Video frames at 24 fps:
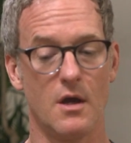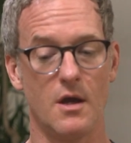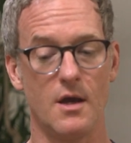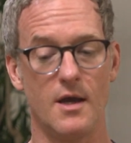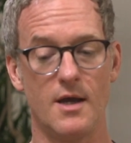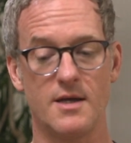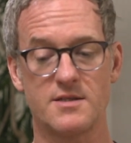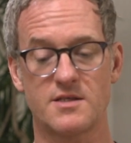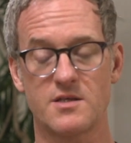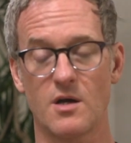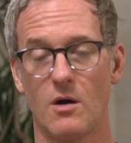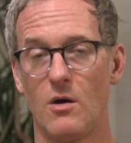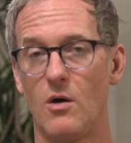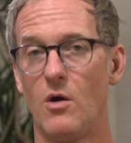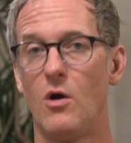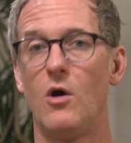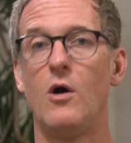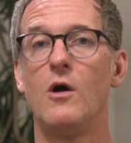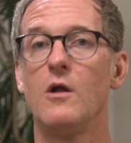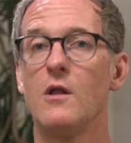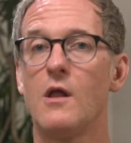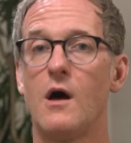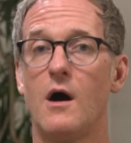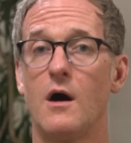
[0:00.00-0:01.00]
It's
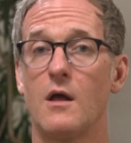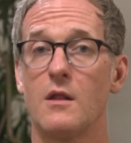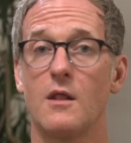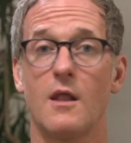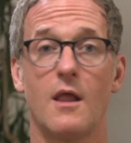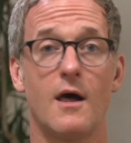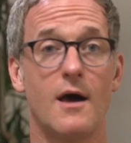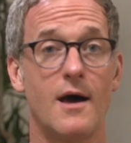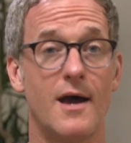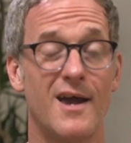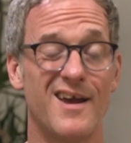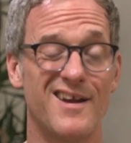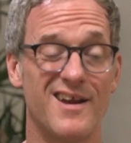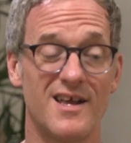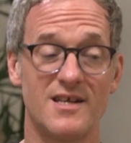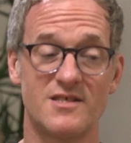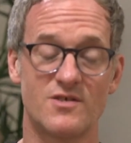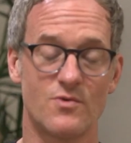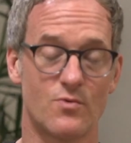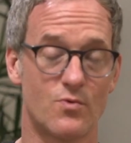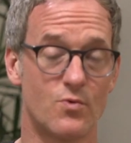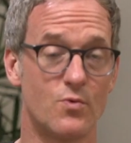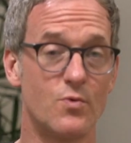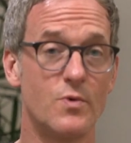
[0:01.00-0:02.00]
all online.
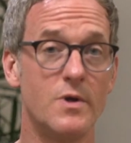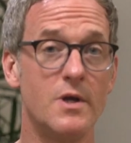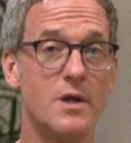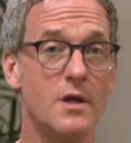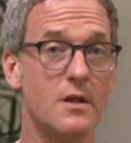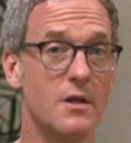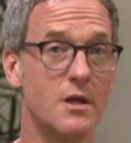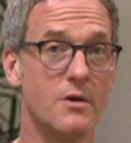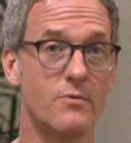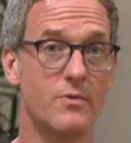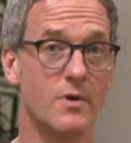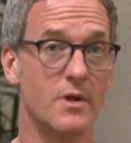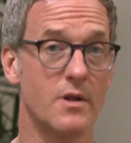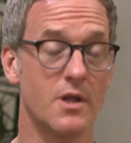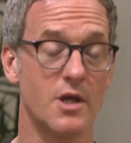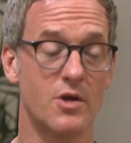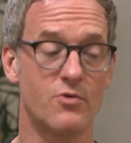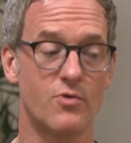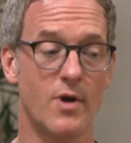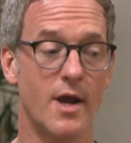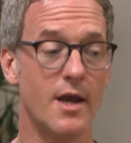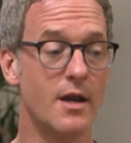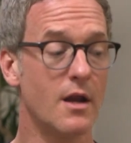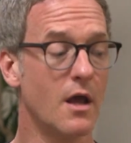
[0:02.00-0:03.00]
It's really, really
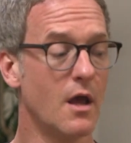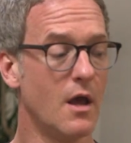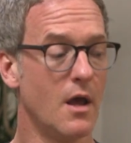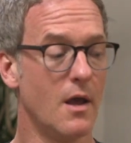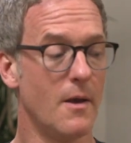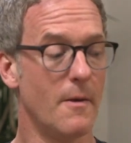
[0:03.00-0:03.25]
great.